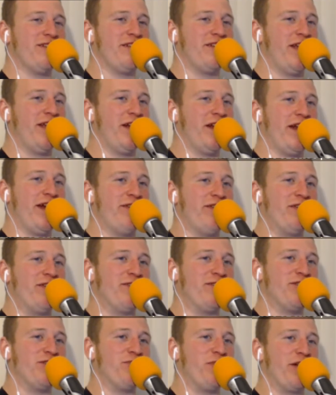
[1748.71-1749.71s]
Uh, they didn't have
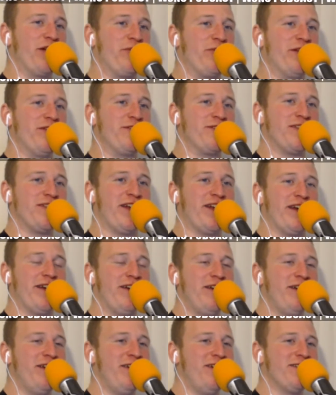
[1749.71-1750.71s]
YouTube like we do today,
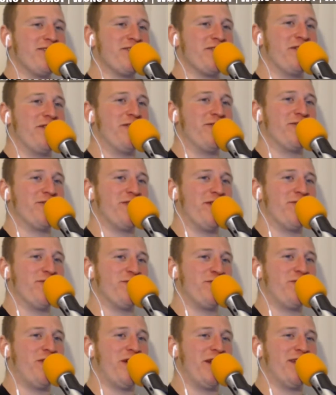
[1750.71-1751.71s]
so it was it
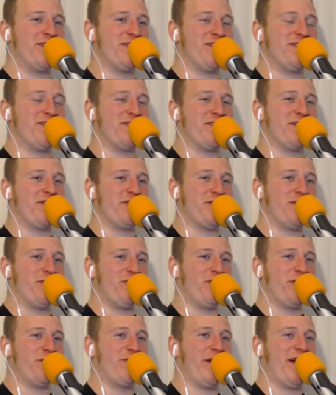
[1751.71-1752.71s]
was funny to to, to
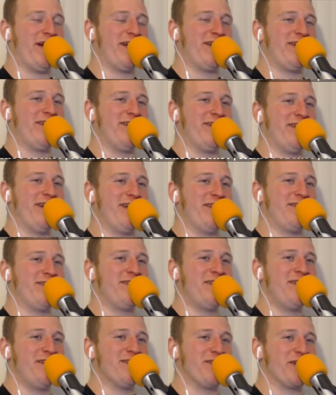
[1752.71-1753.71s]
look back uh, at
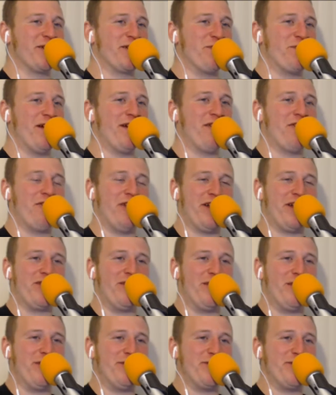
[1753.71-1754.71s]
to compare like
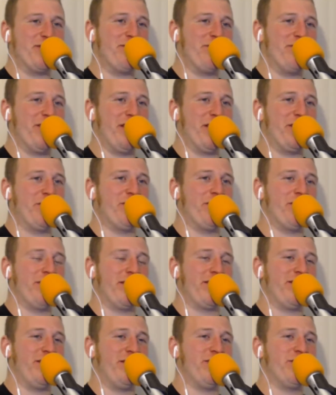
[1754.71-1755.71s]
the YouTube video,
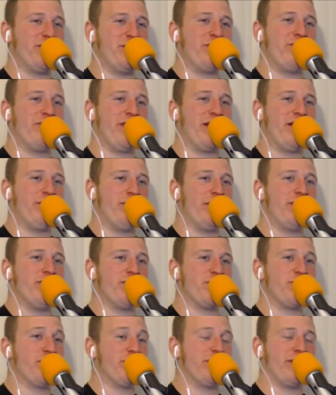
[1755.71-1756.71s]
like the YouTube van
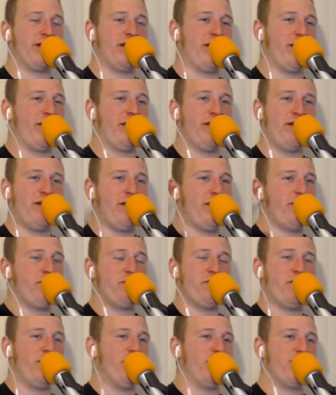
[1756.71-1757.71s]
builds, which there
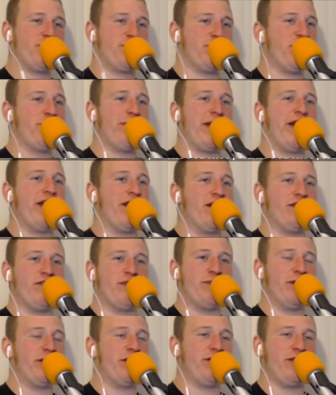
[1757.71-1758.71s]
there's so many of
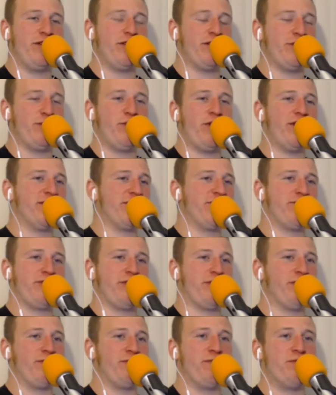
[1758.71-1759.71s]
them. You could you could watch
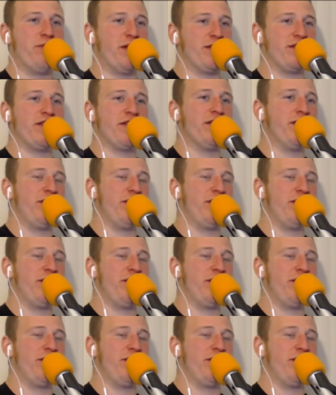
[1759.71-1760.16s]
for months.